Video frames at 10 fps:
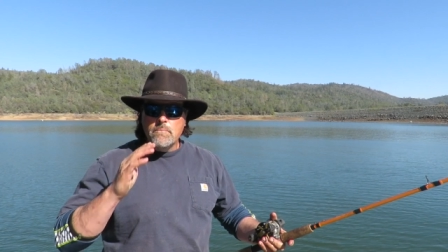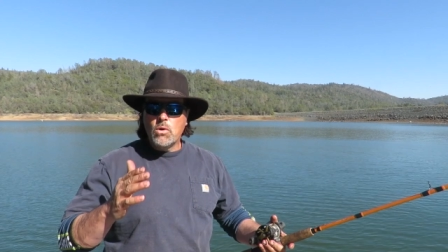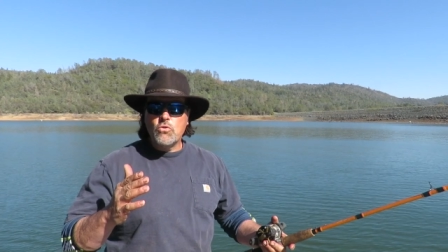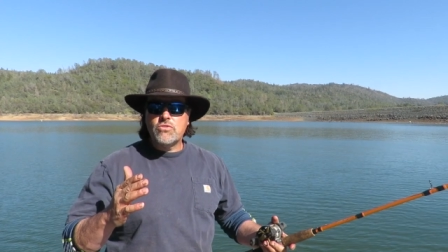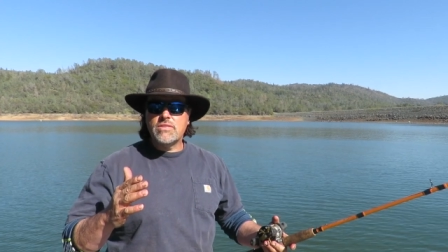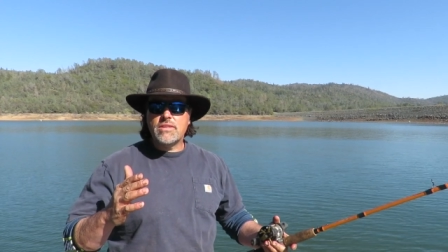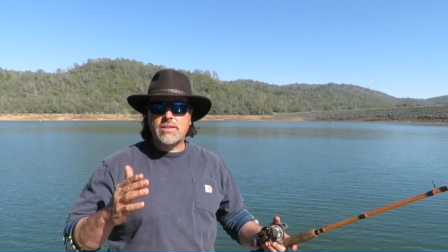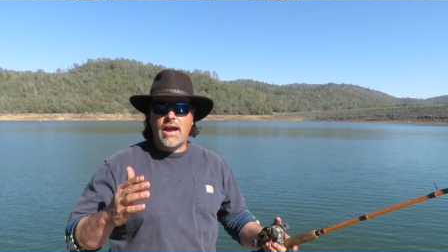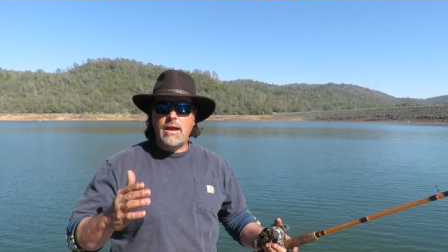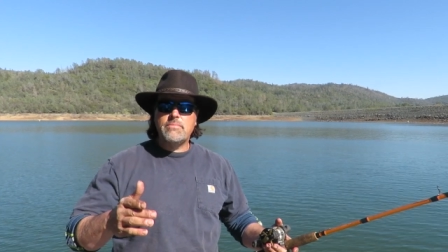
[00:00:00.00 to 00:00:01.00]
most of the
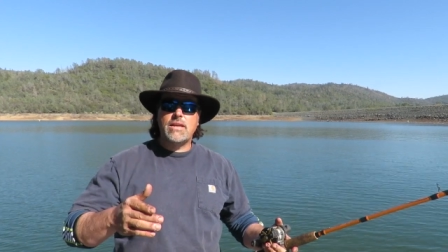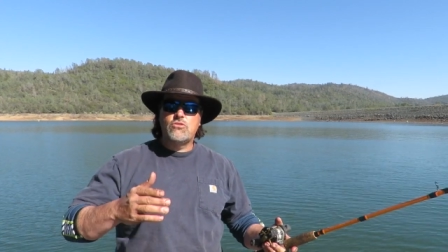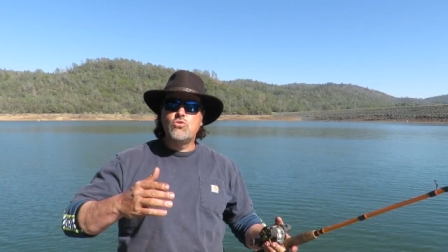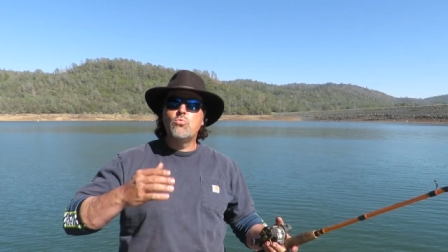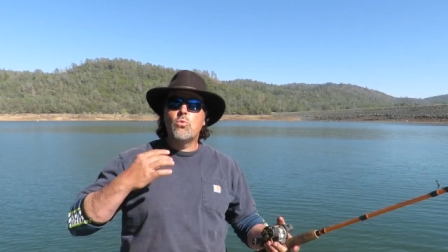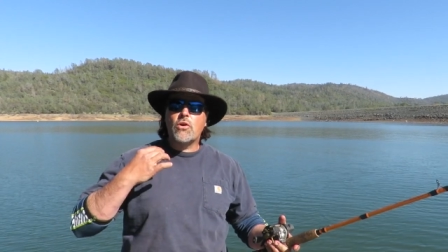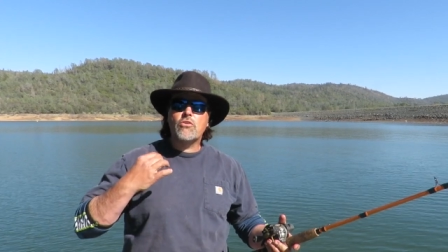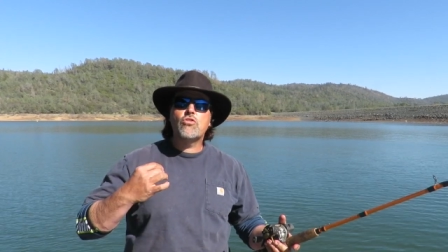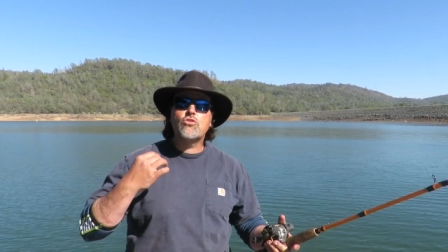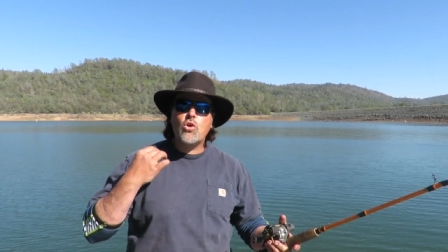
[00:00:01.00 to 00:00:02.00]
time that you
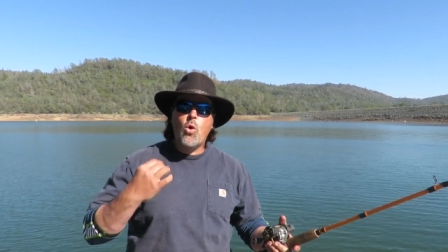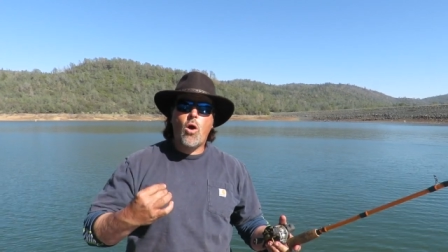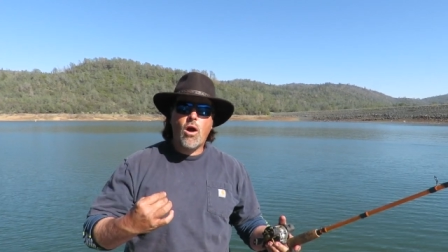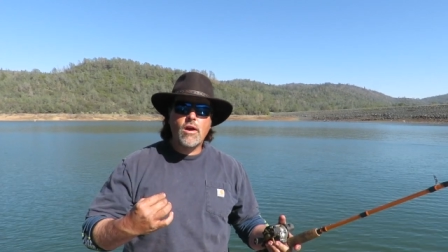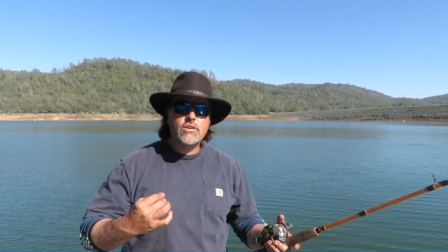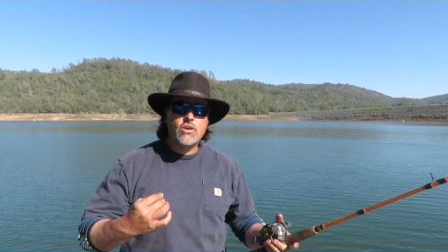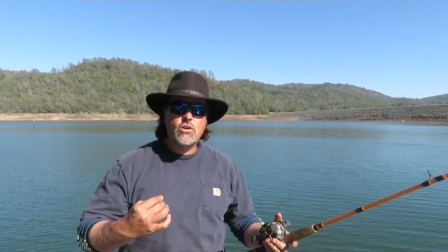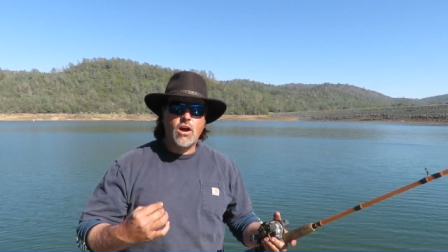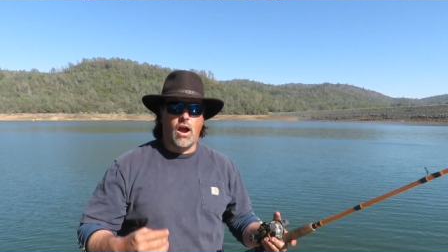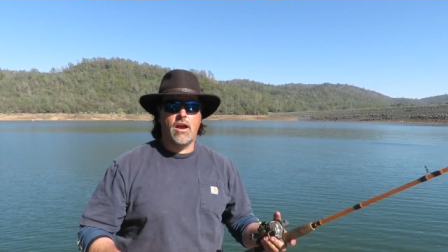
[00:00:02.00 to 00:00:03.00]
work so hard to
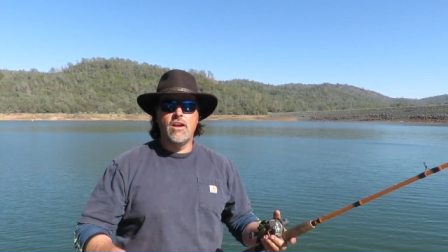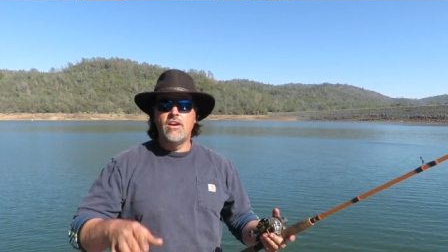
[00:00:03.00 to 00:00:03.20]
hook.